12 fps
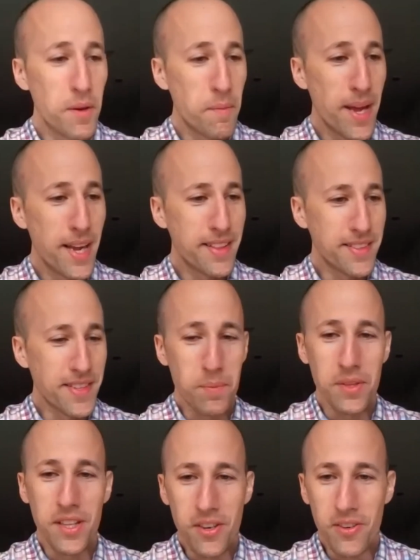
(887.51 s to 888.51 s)
to make this up
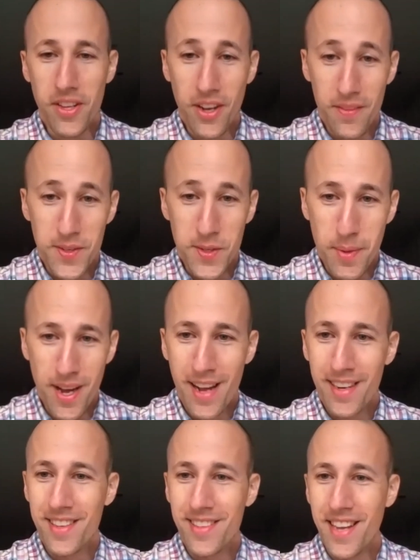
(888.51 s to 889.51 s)
literally on the
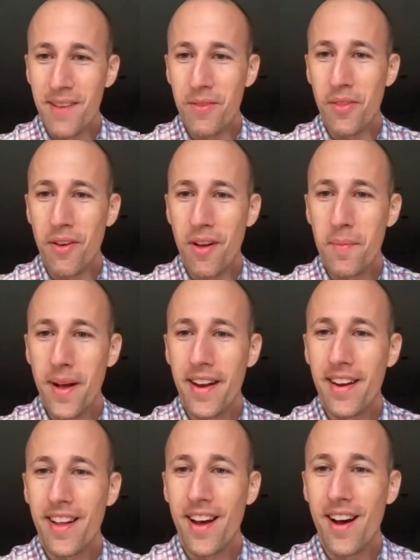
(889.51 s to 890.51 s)
spot because I haven't thought about
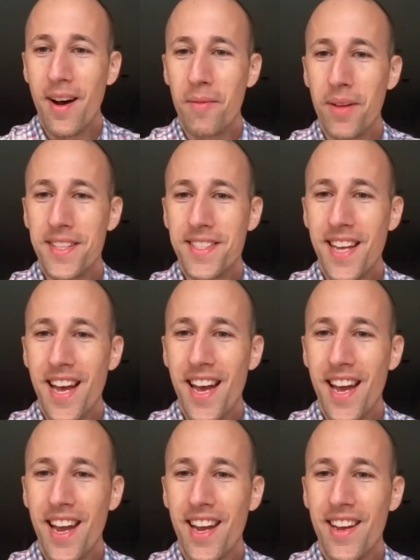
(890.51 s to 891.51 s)
it. Let's
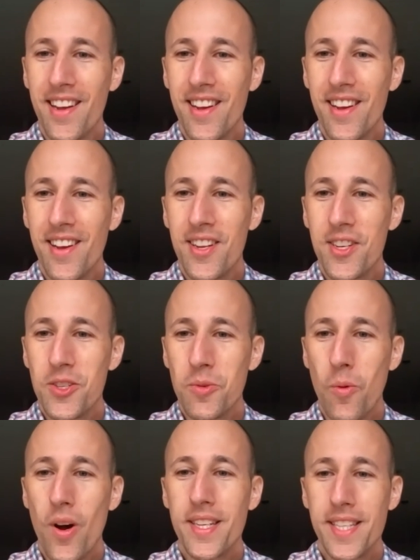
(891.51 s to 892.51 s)
say
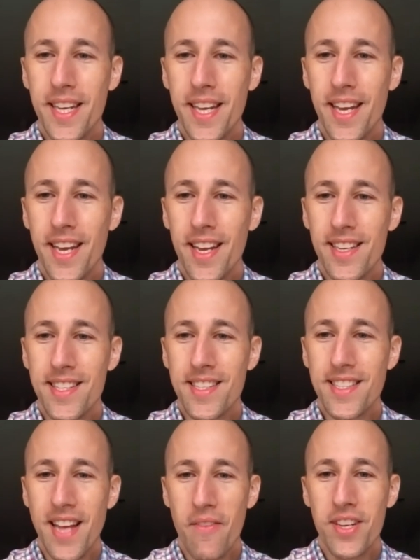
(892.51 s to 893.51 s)

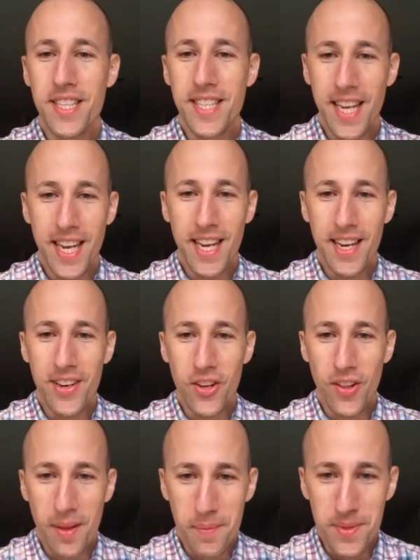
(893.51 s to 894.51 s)
20-17
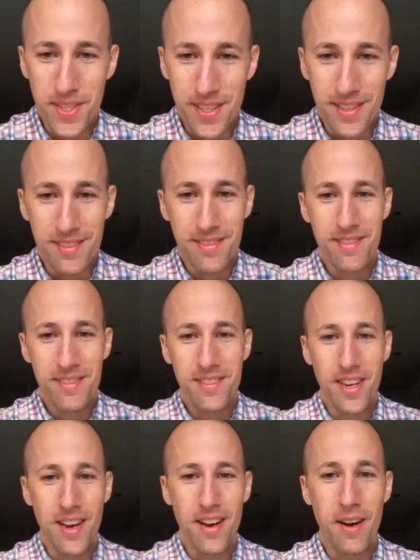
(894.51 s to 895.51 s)
Clemson.
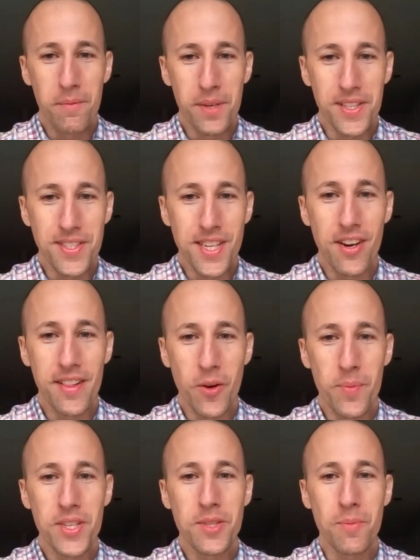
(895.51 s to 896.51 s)
Considering there'll
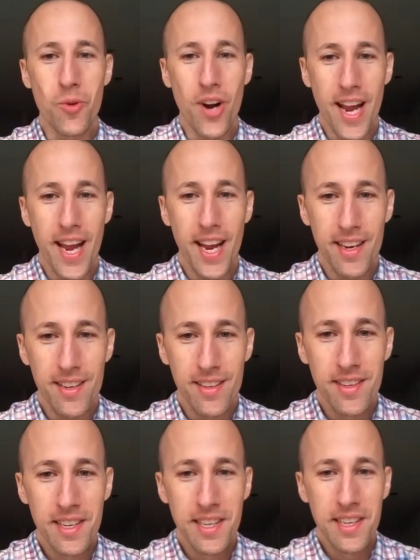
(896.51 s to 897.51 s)
be some rain,
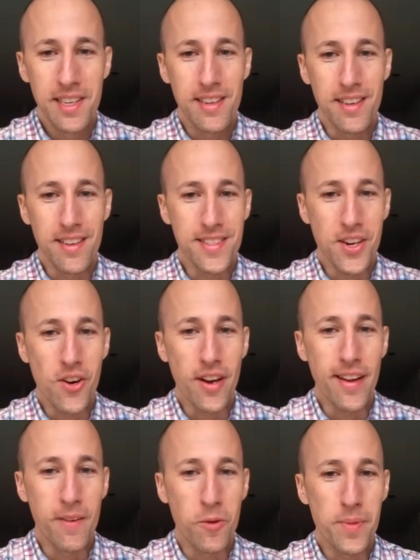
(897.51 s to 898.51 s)

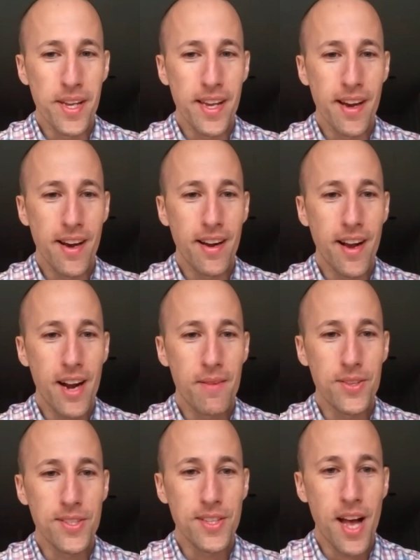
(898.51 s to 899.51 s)
considering it will be kind of
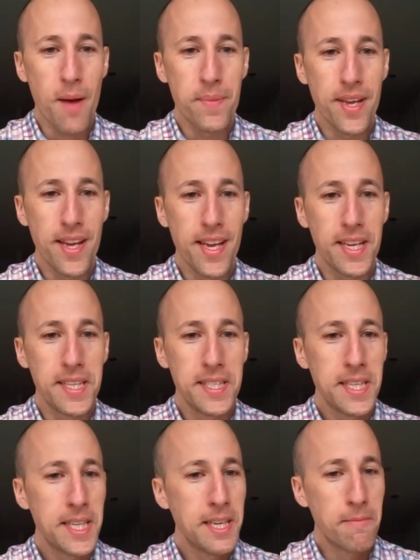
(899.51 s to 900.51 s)
a sloppy,
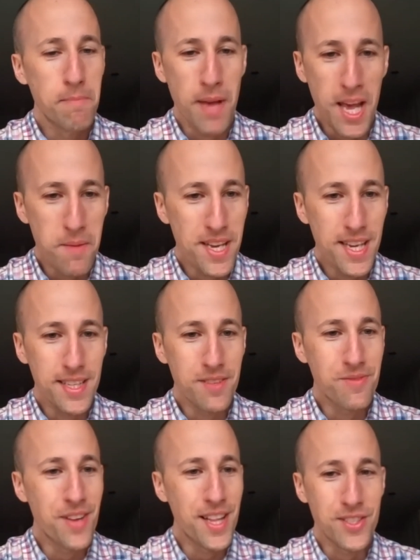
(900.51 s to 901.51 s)
maybe
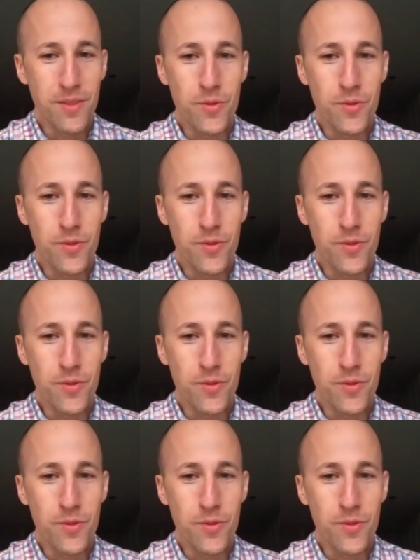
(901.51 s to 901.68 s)
defensive